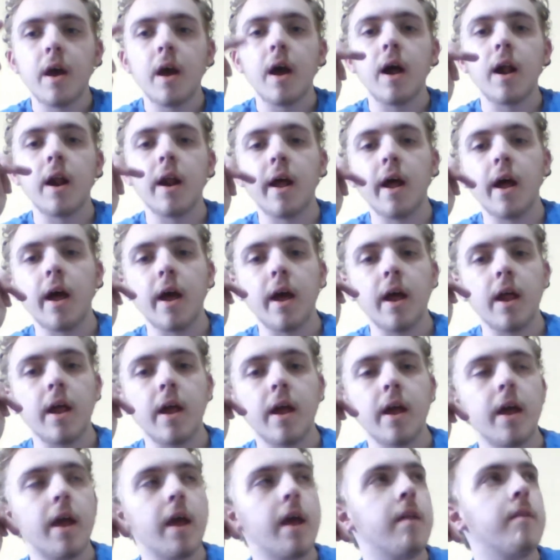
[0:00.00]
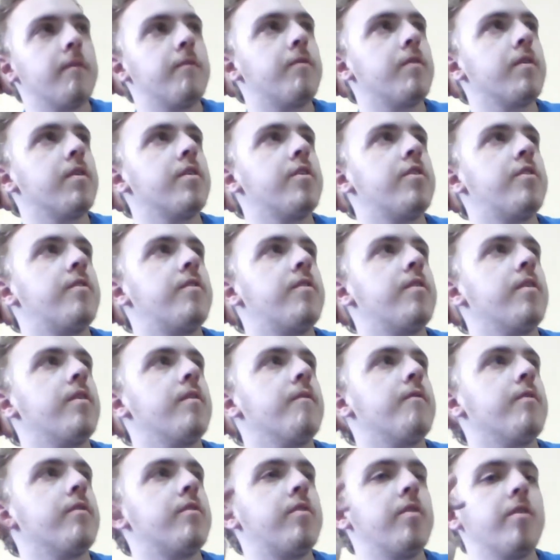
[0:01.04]
Uh, uh and for this uh,
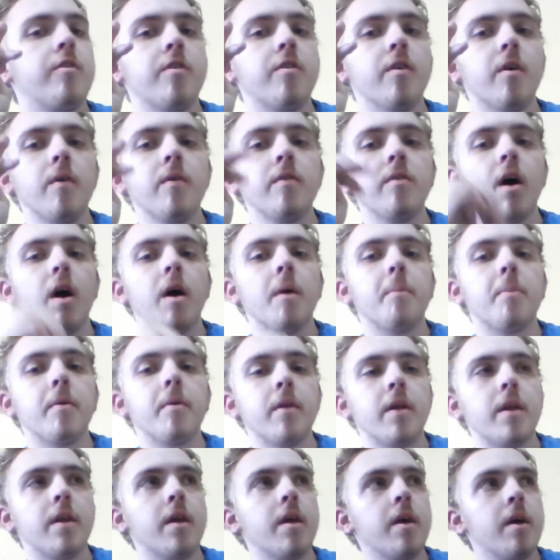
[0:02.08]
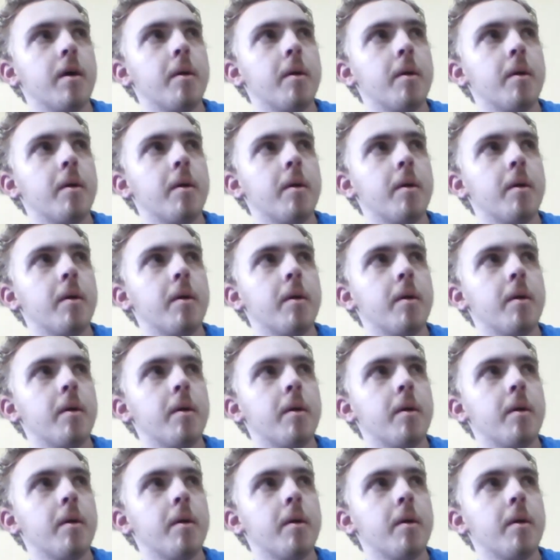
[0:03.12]
for two shows I put in